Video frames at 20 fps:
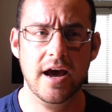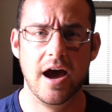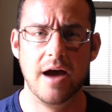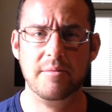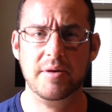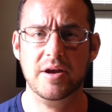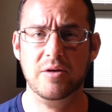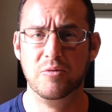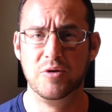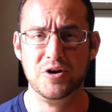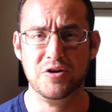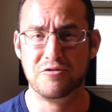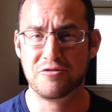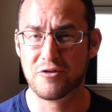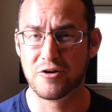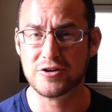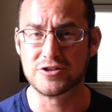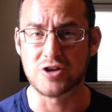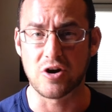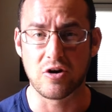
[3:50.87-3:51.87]
I mean, when you
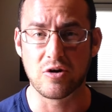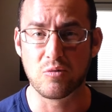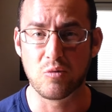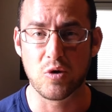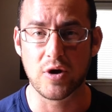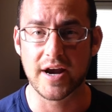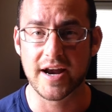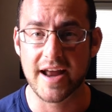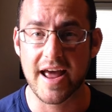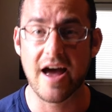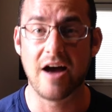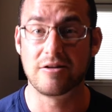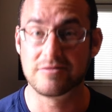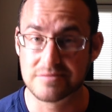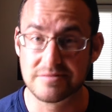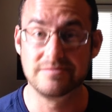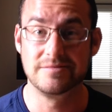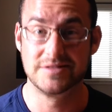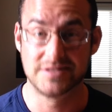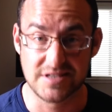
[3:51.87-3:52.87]
first started working
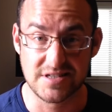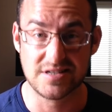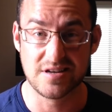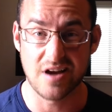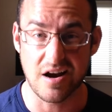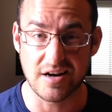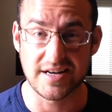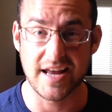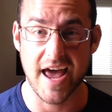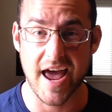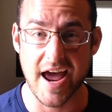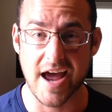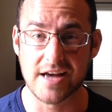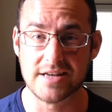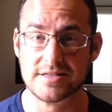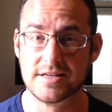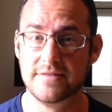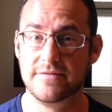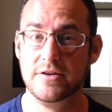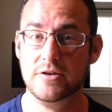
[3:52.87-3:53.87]
out, it sucked
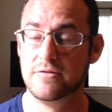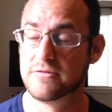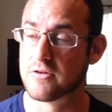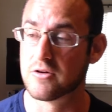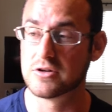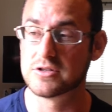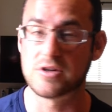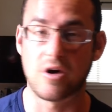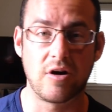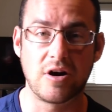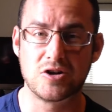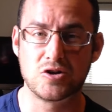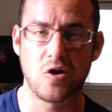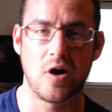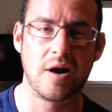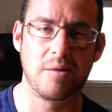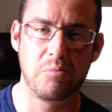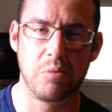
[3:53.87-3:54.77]
ass. If you first started trying to